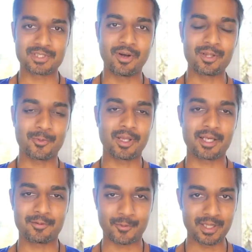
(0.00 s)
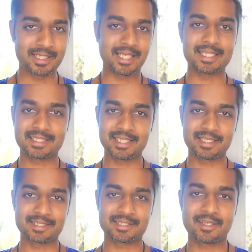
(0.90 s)
salt, we like really tasty
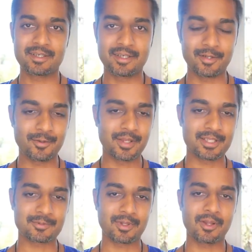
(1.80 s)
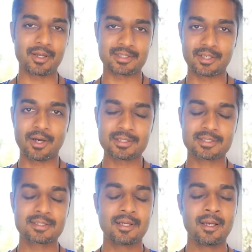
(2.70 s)
and you know things with a lot of
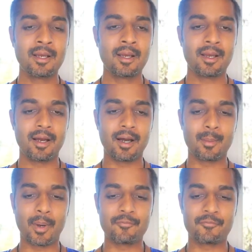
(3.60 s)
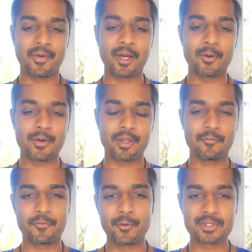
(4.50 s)
sauce. Um, I found the
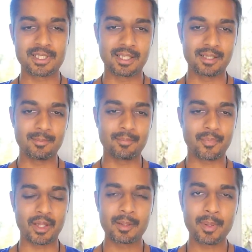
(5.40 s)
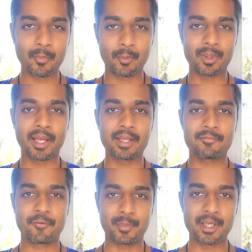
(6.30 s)
food was a little, a little bit more bland
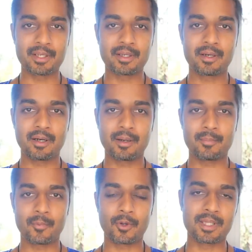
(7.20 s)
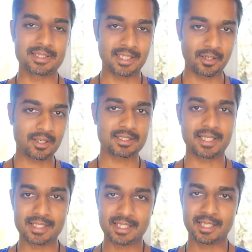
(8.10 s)
for me, um, or at least at
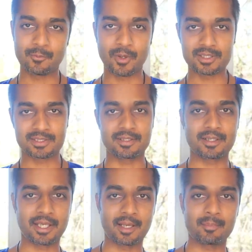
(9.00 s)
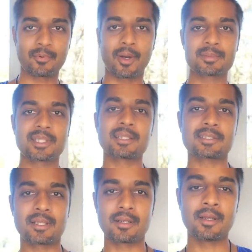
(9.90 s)
Occidental it was. And again, perhaps that's
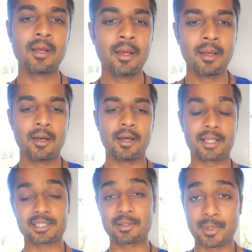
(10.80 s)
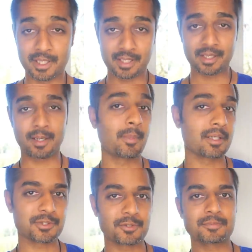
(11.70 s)
a that's a Dominican thing. I'm
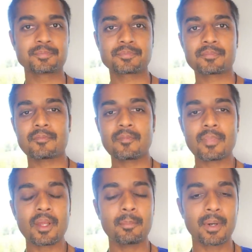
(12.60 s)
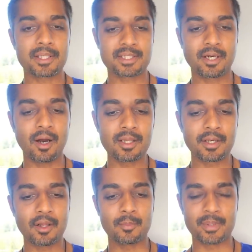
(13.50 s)
not sure. But uh, all in
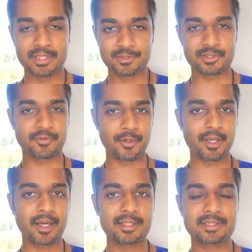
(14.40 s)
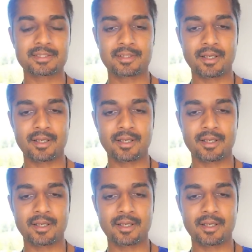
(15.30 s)
all, the beach was very nice.